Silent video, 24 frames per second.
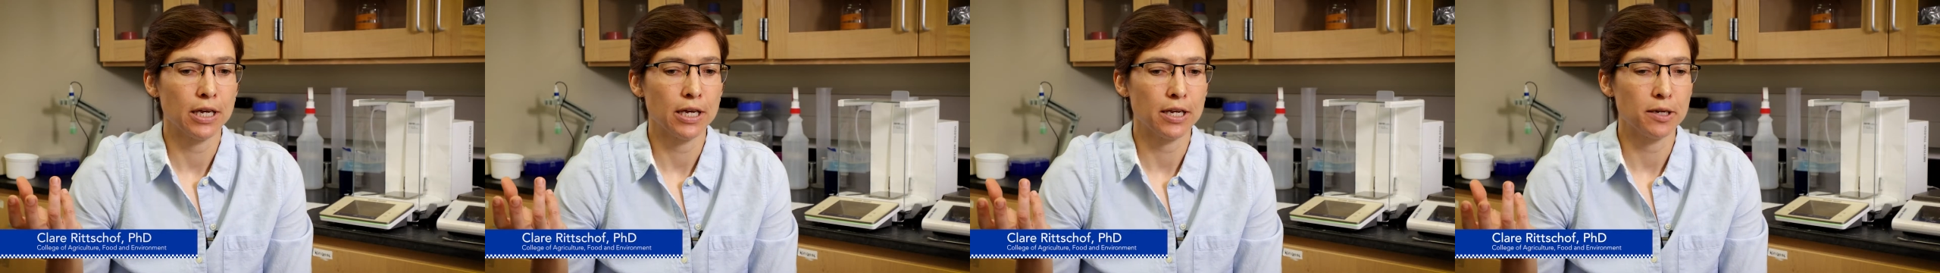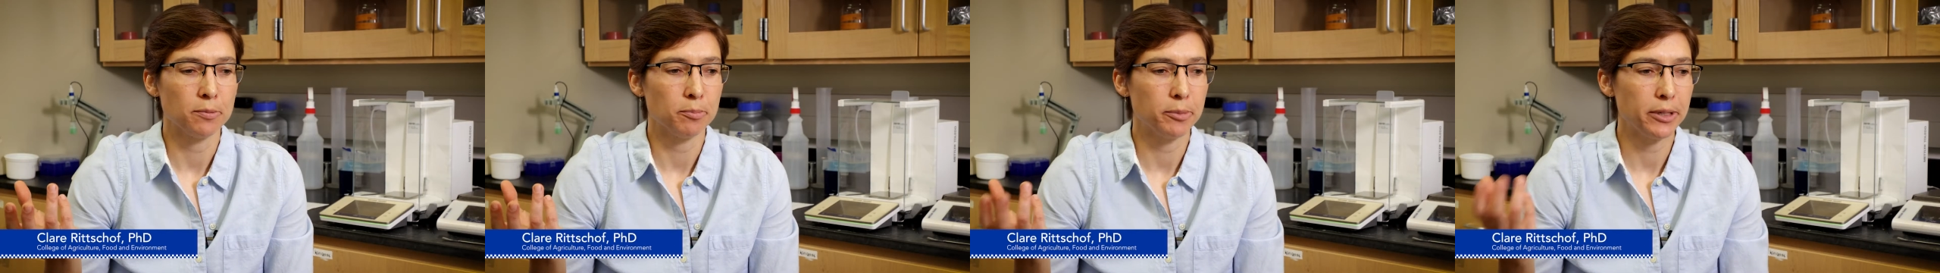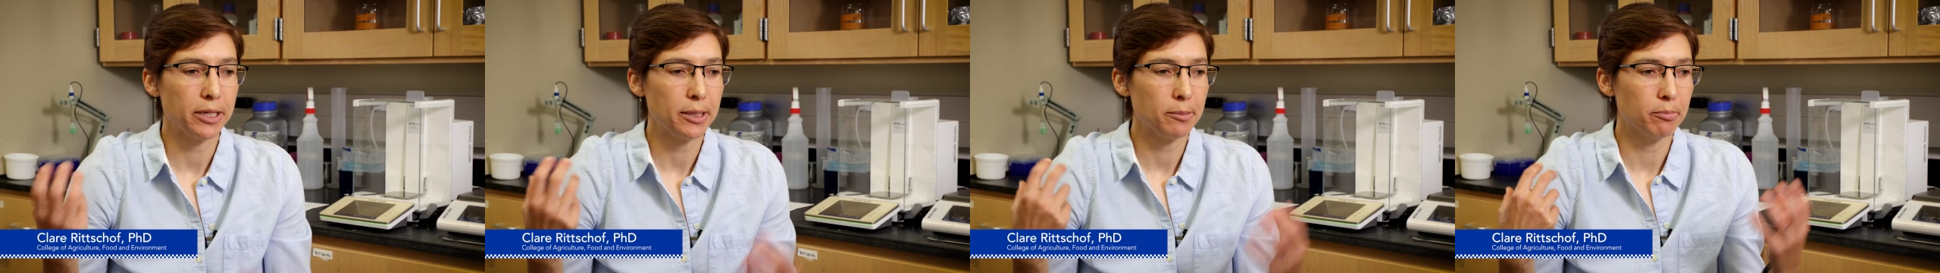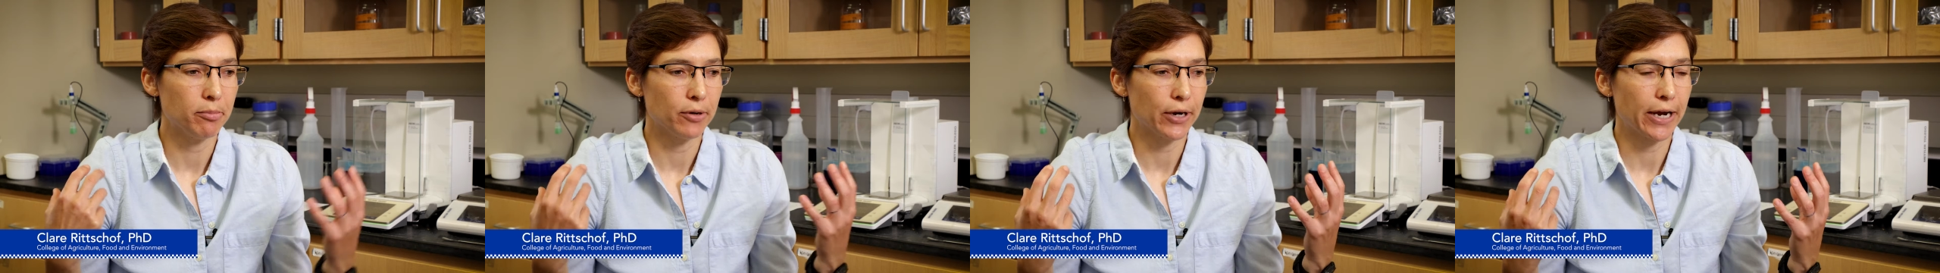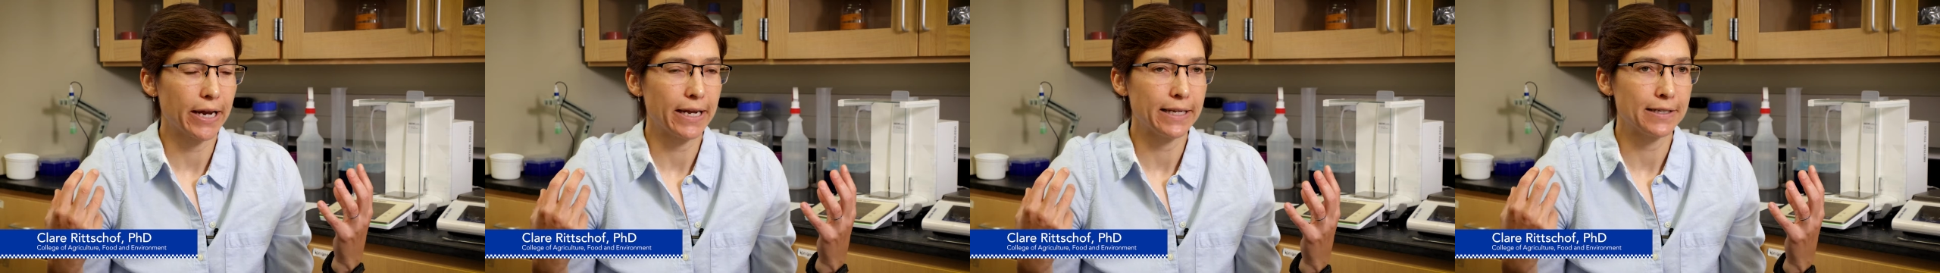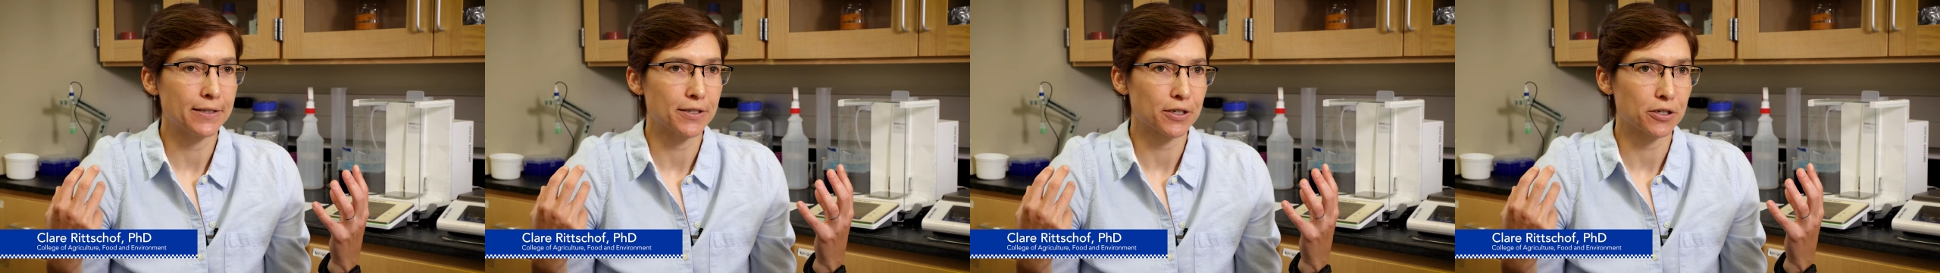and bee
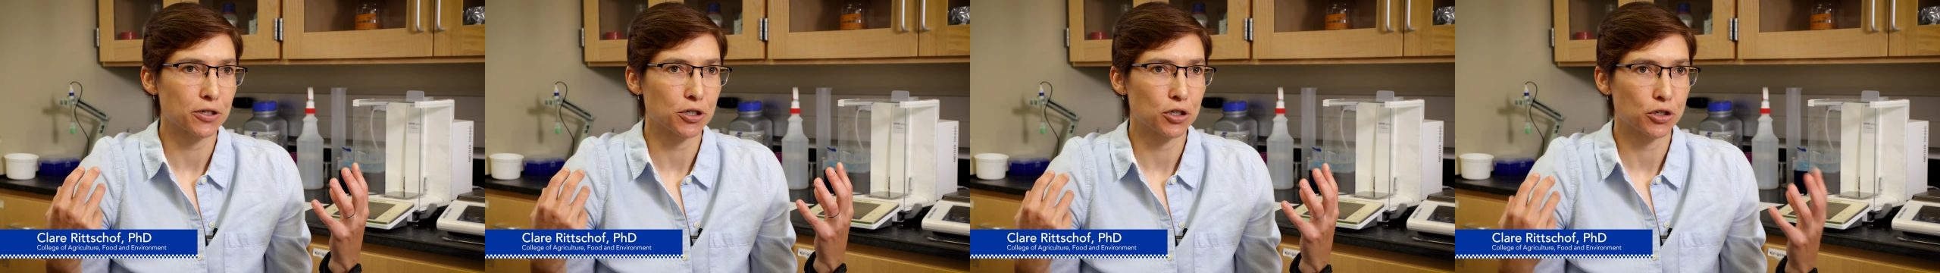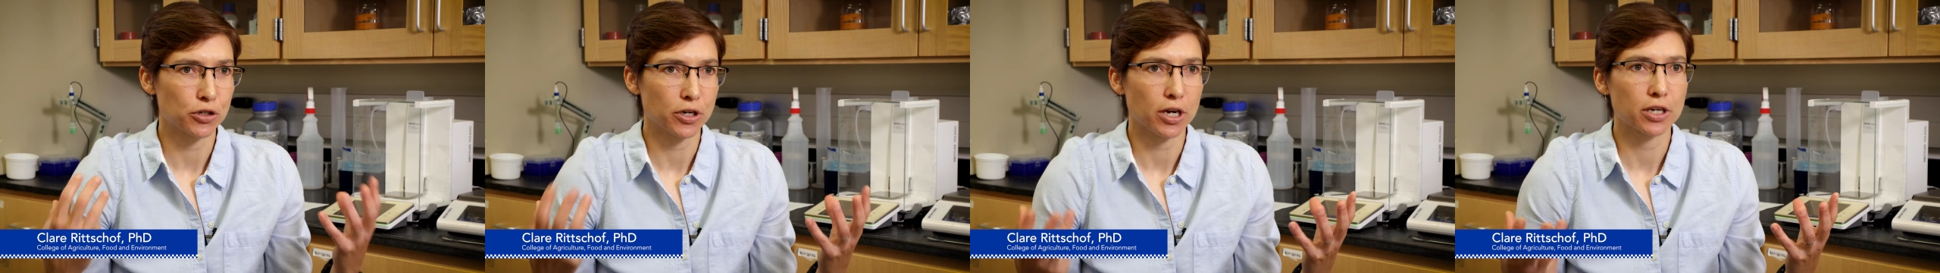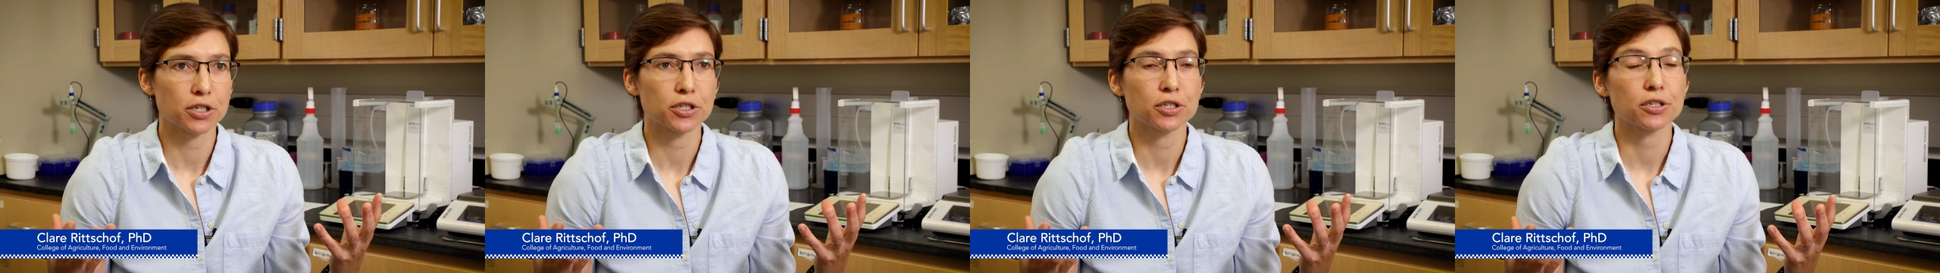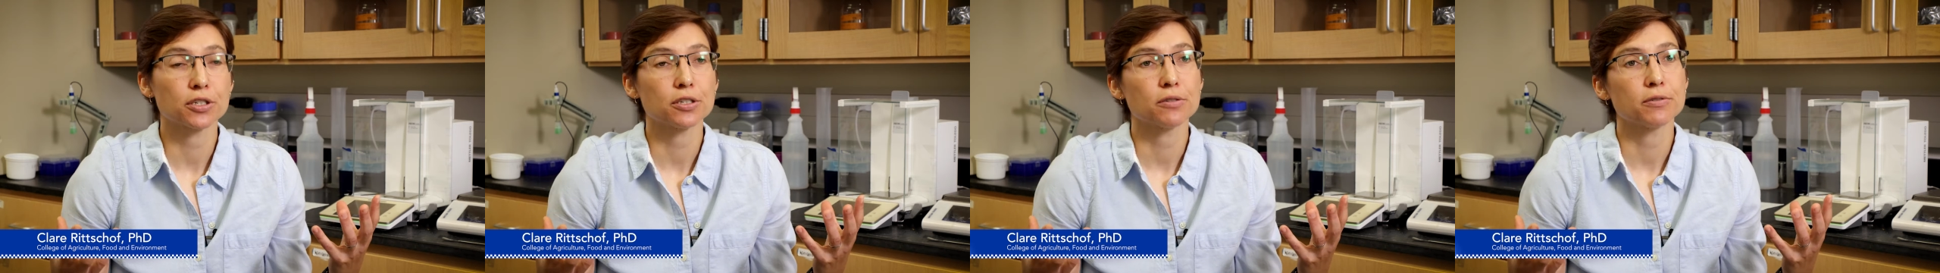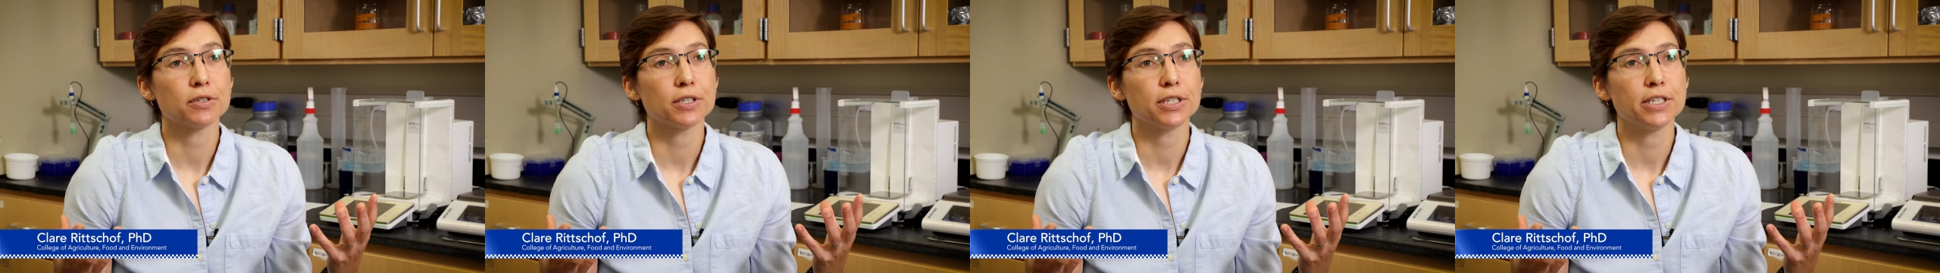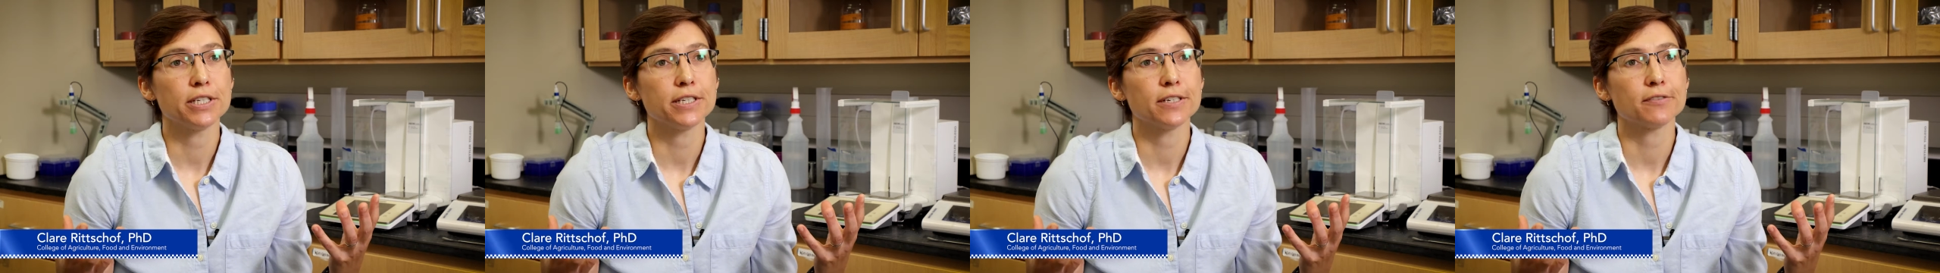brains are structured
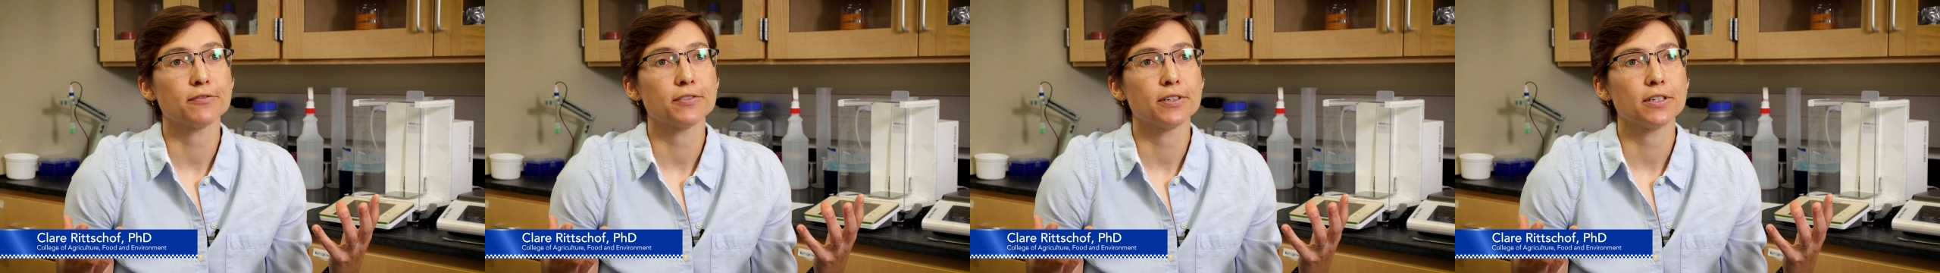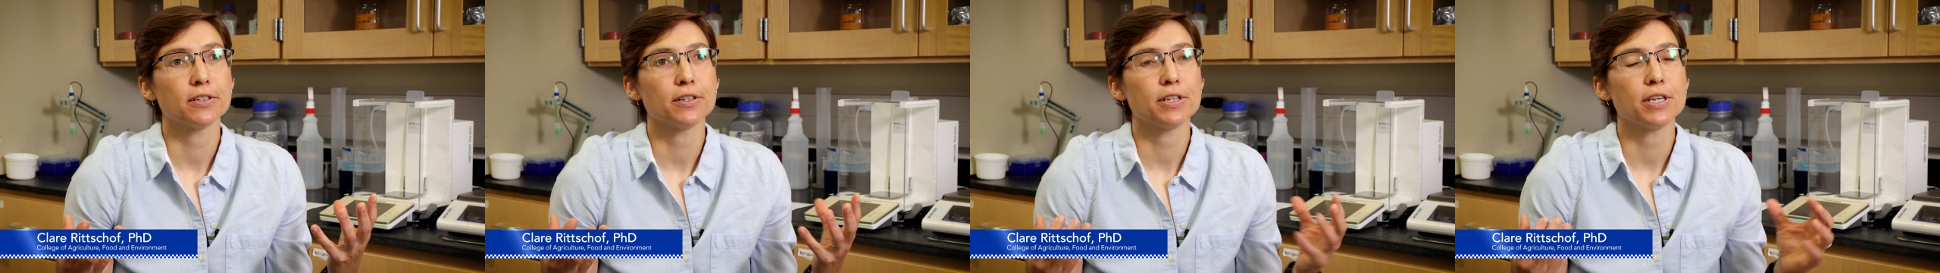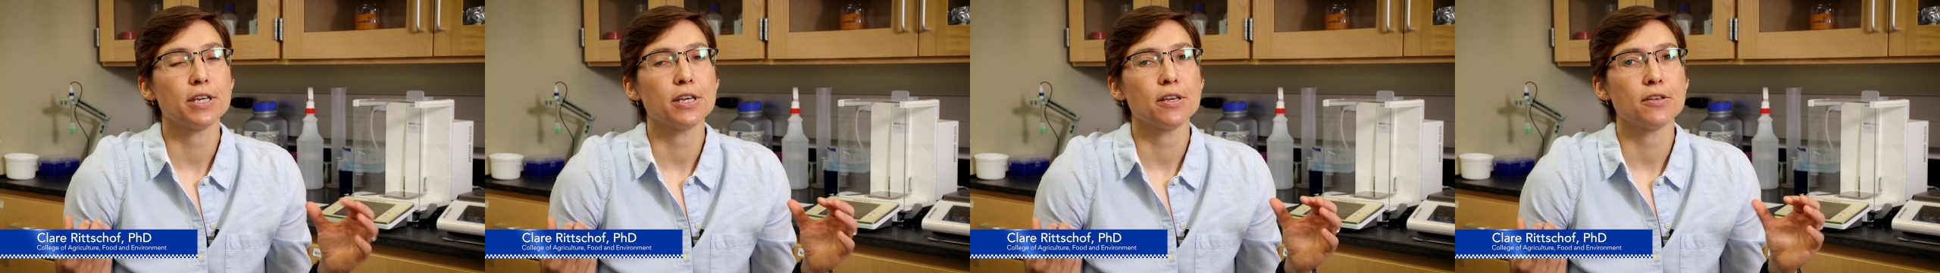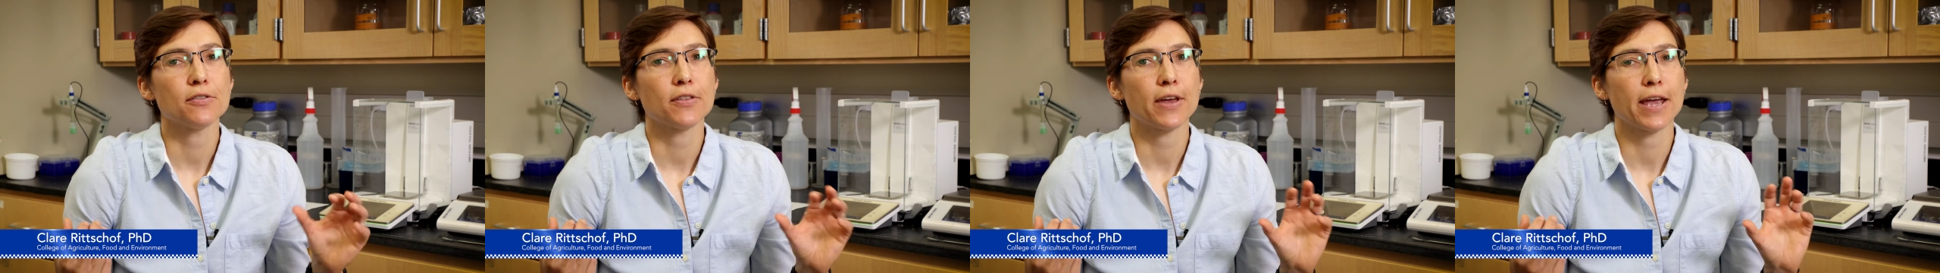really differently,